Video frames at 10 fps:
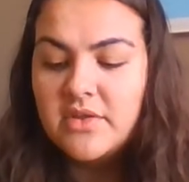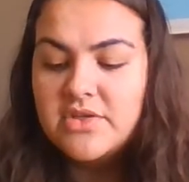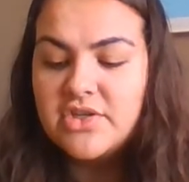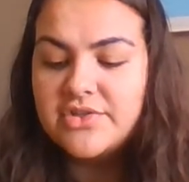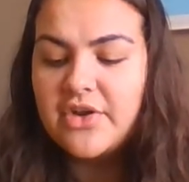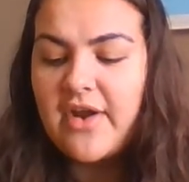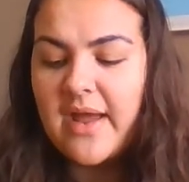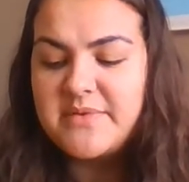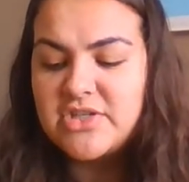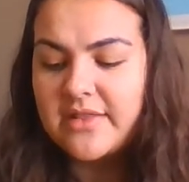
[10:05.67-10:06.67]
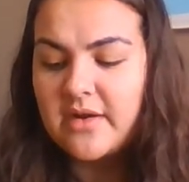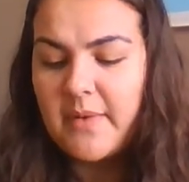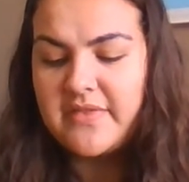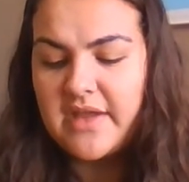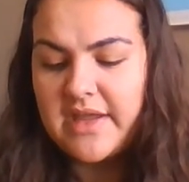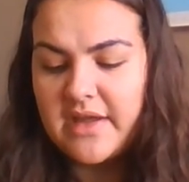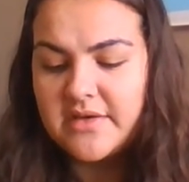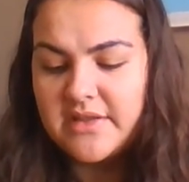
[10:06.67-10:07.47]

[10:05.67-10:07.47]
children grabbed each other by the hand,